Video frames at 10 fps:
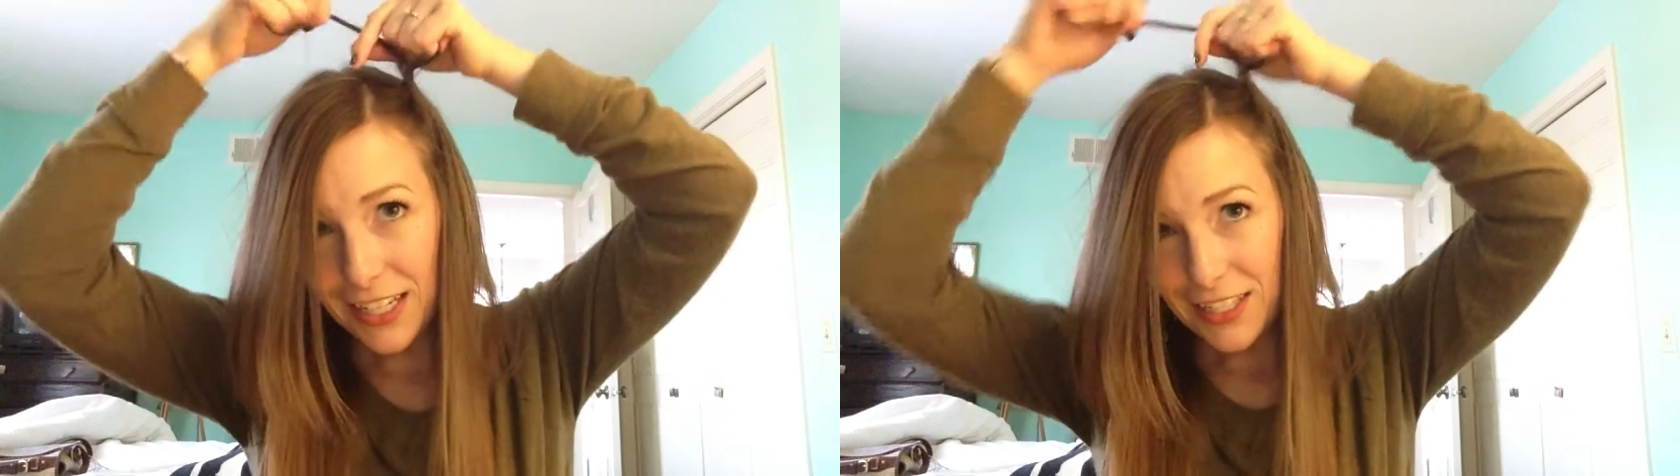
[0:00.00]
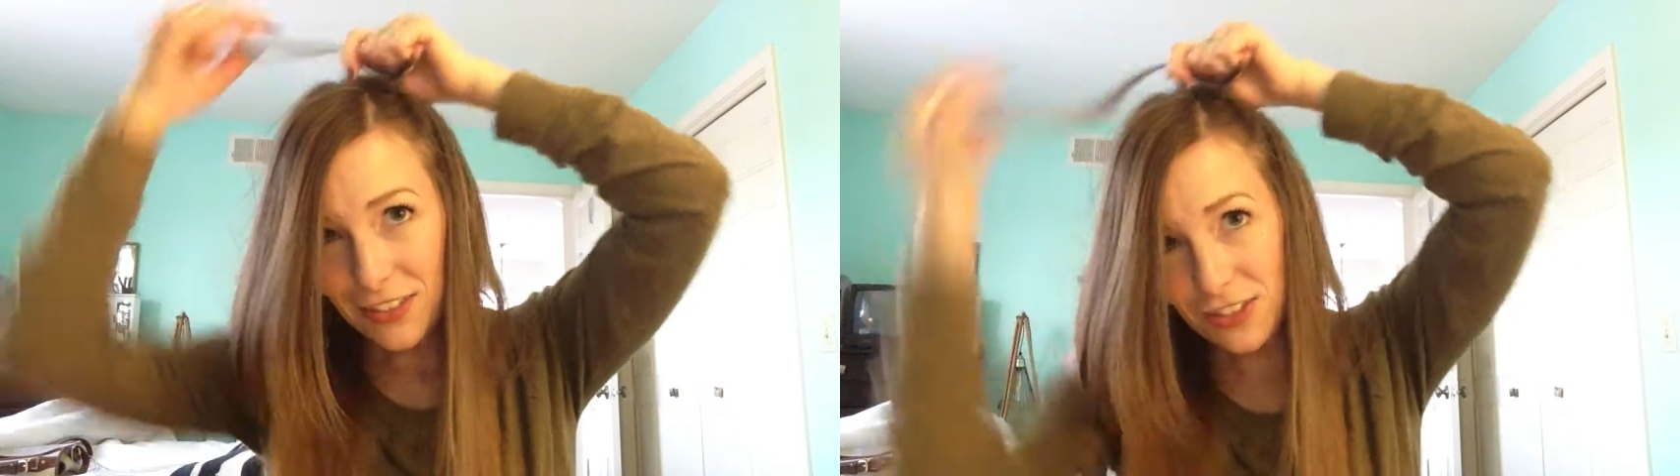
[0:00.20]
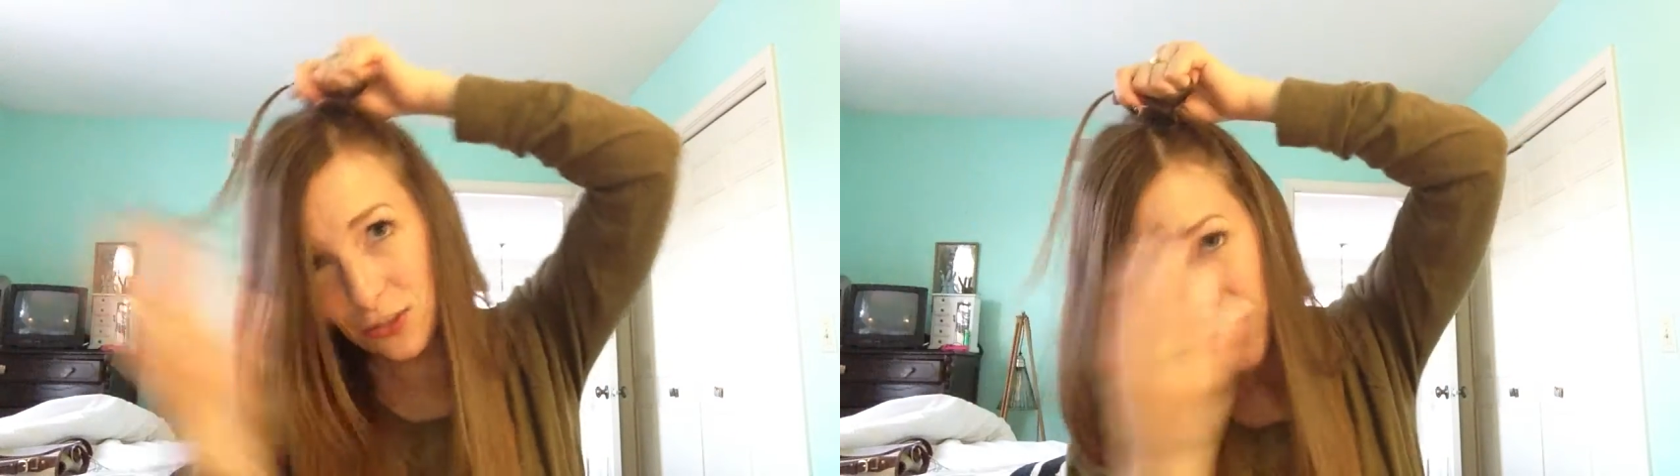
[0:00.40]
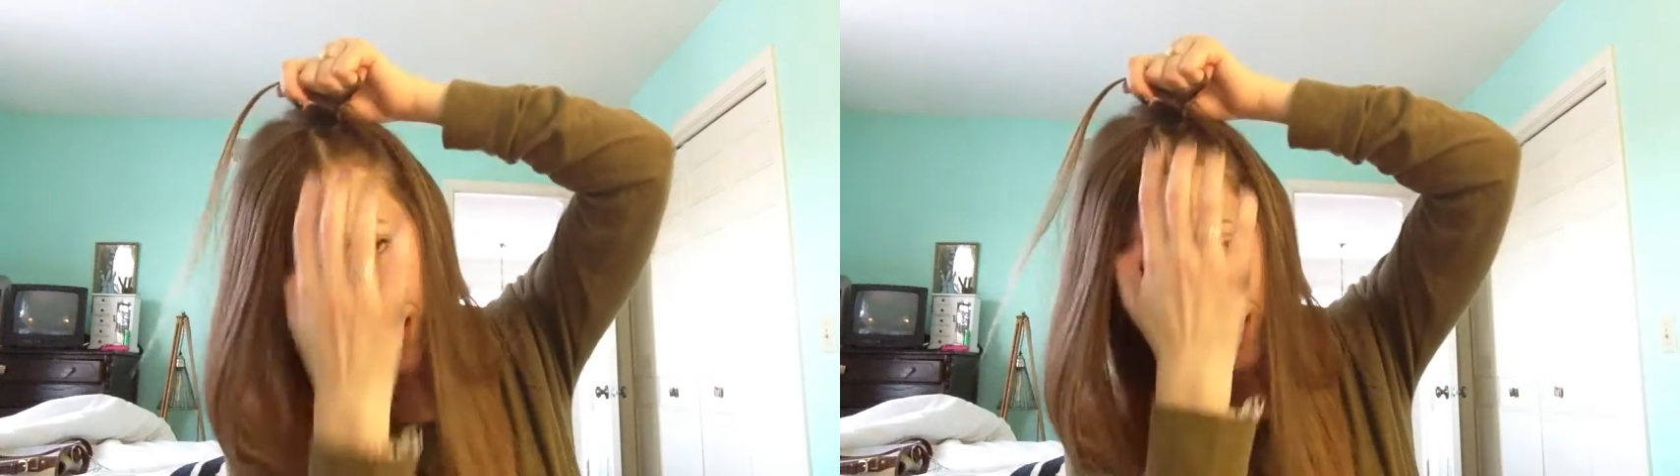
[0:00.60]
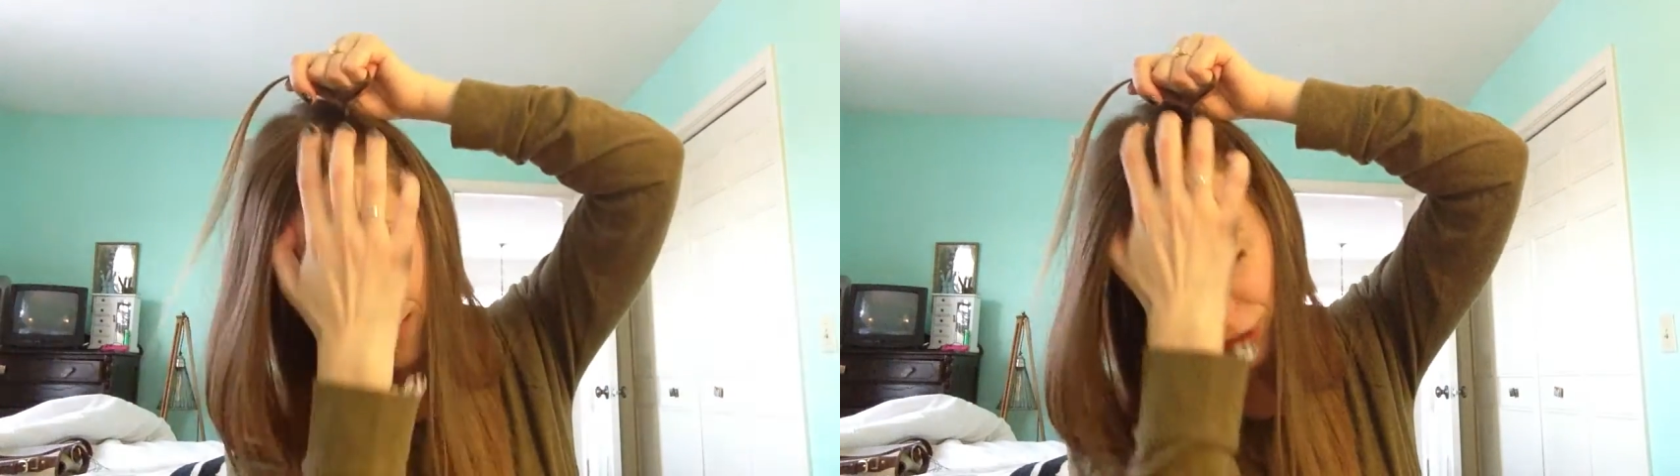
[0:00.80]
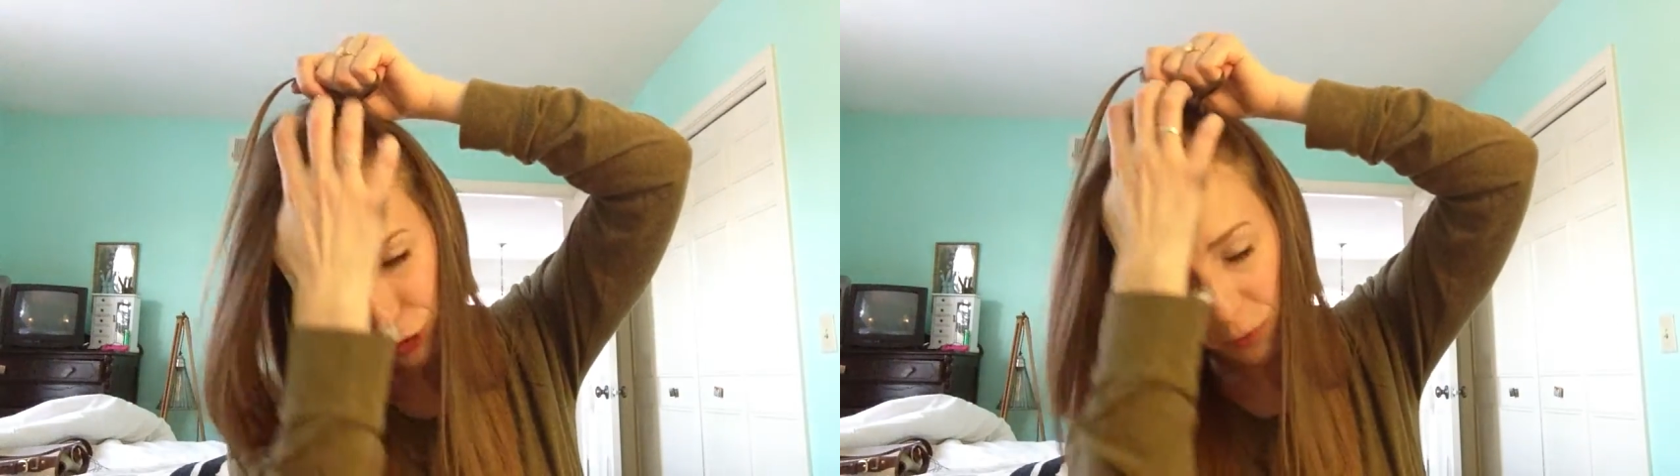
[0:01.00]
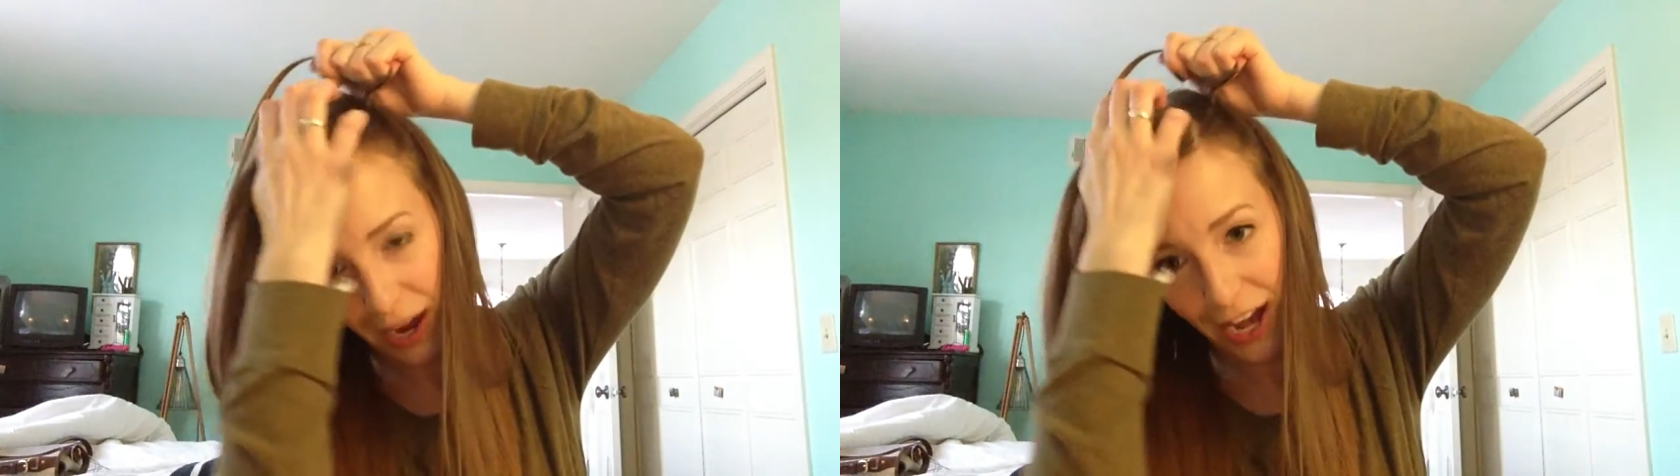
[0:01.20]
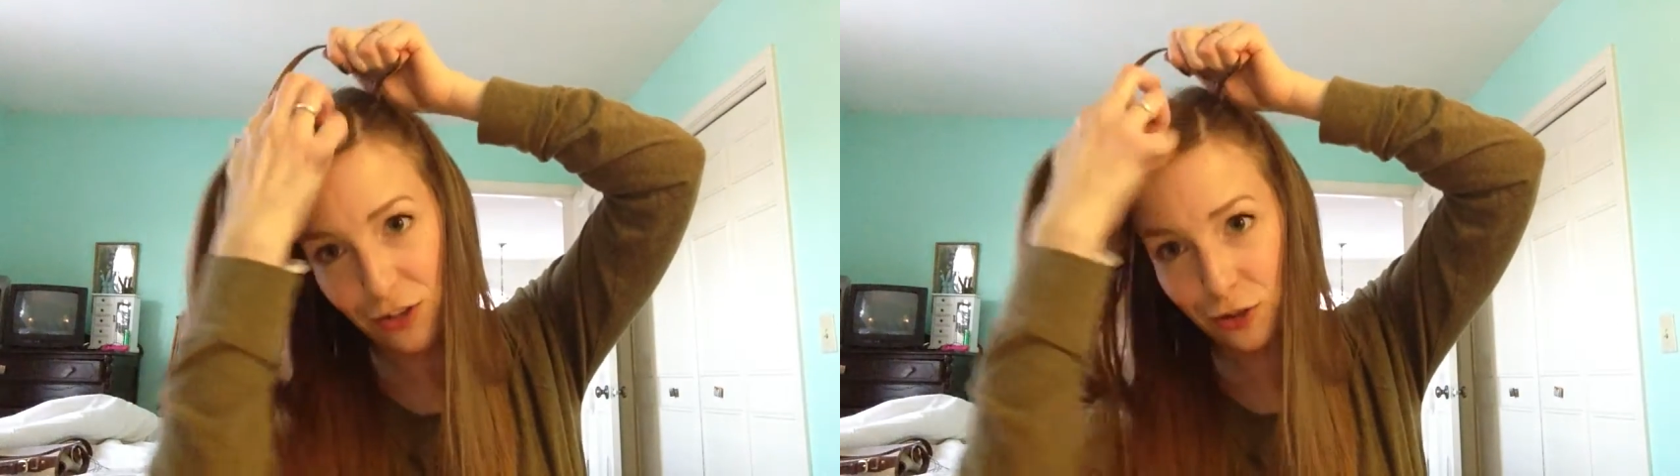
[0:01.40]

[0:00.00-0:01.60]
And so then you add